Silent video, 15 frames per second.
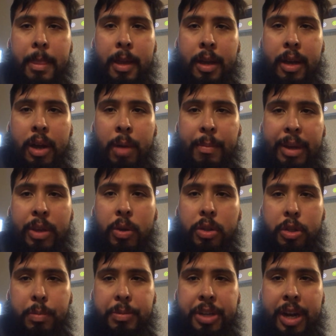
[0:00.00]
Uh, on my
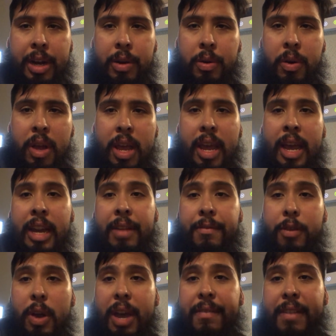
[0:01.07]
YouTube channel. And
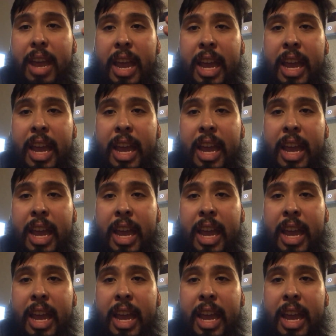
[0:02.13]
if you have